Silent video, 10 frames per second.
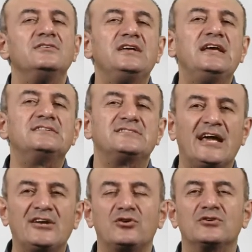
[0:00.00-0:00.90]
These
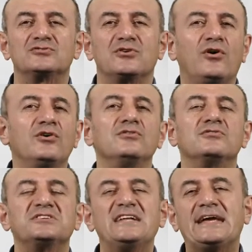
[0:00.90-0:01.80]
sectors all
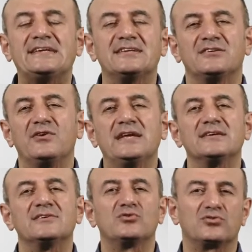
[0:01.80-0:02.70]
related
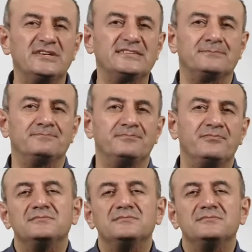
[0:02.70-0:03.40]
with tourism.